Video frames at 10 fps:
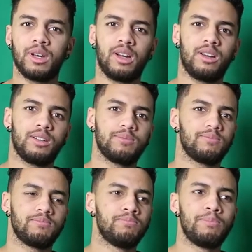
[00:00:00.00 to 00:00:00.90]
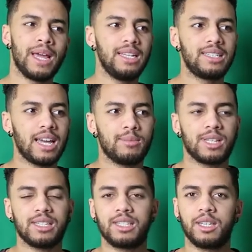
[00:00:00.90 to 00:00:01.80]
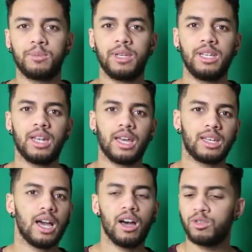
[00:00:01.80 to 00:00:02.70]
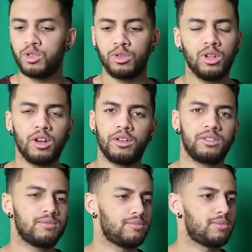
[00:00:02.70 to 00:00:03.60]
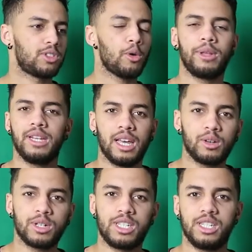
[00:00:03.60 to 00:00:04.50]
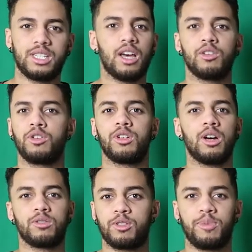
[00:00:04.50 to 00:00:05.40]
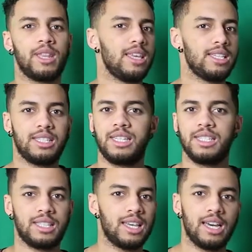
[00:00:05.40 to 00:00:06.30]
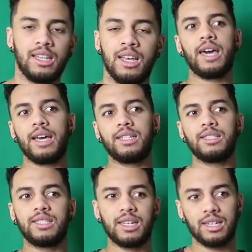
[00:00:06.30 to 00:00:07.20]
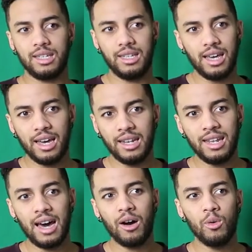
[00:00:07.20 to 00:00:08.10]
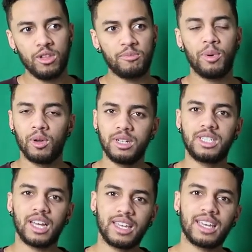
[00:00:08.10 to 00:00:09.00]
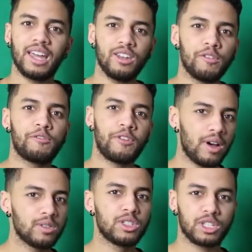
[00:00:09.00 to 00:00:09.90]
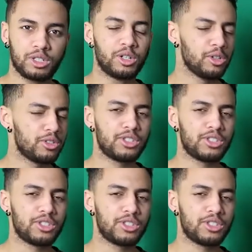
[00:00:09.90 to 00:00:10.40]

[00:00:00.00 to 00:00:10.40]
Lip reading: are many times asking me, like, how do you learn so many languages? How do you know how to speak this, that? And yeah, now with Polish, I kind of found a good